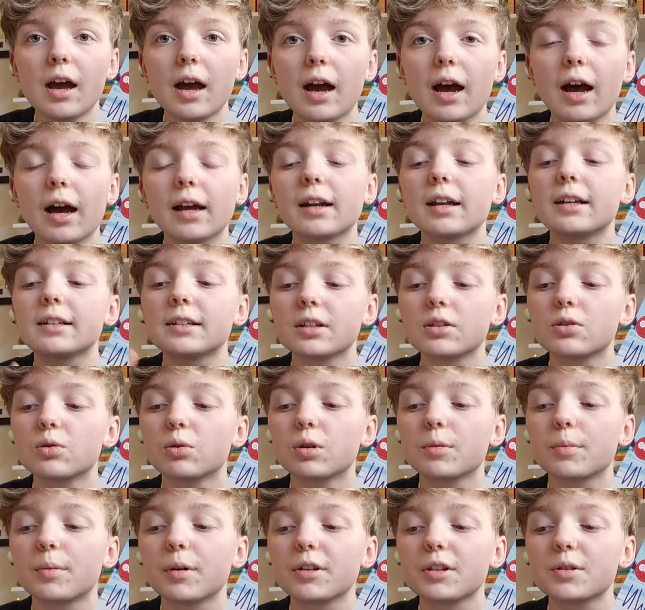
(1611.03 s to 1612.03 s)
and I did
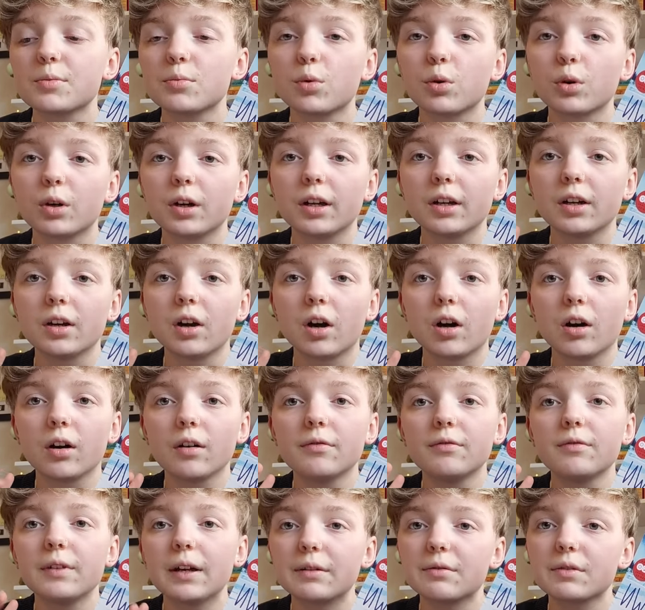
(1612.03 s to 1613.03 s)
talk about this more in our
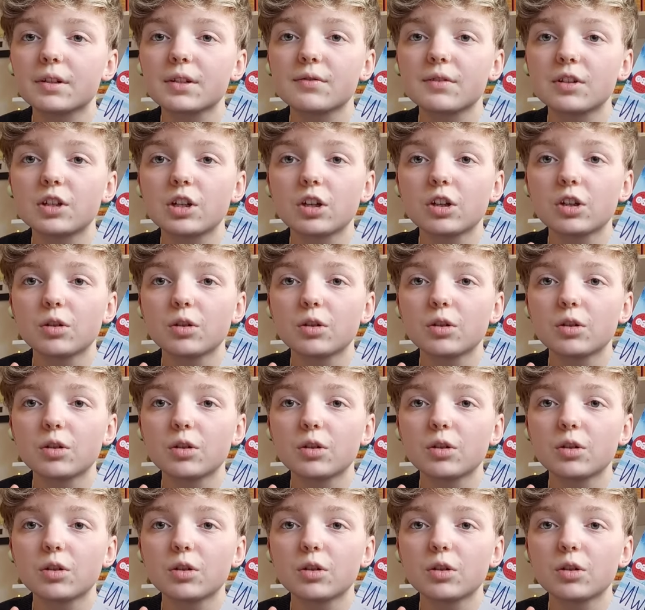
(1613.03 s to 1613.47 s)
favourites video